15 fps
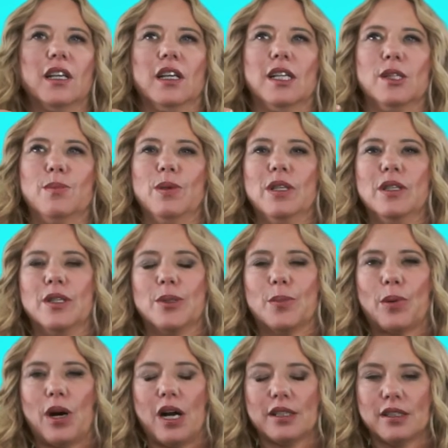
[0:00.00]
has been this
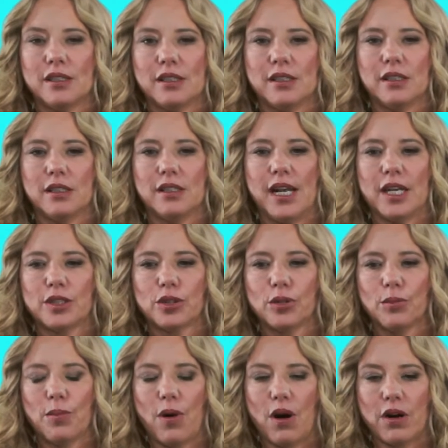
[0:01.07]
process, this
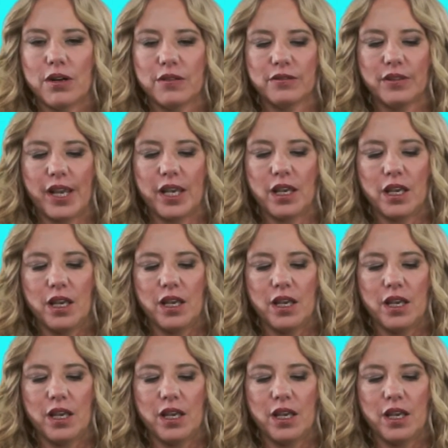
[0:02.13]
natural part of like,